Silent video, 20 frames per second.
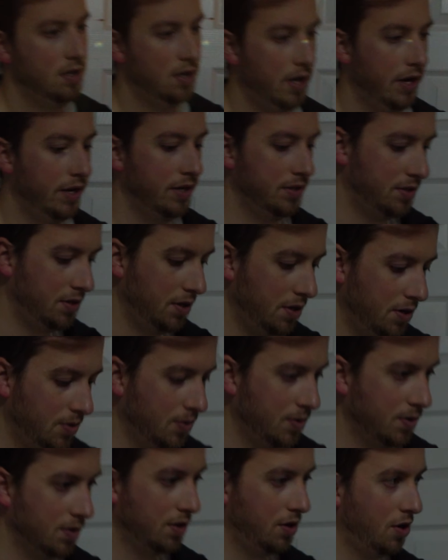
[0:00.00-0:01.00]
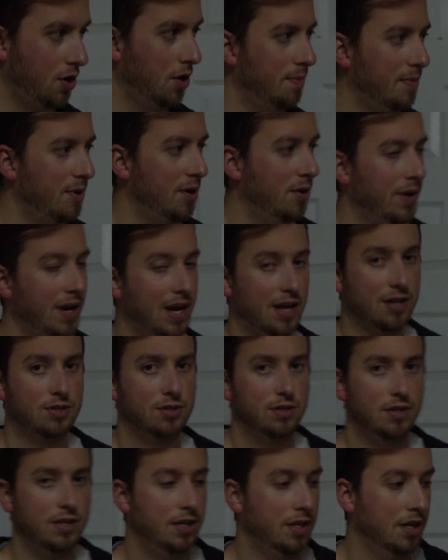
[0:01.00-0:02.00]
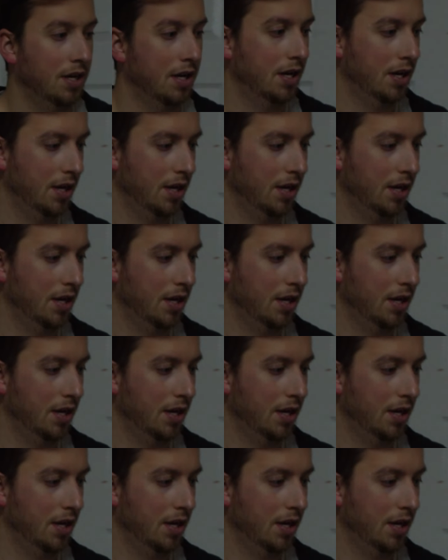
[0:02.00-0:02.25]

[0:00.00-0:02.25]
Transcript: All right, so the gobo actually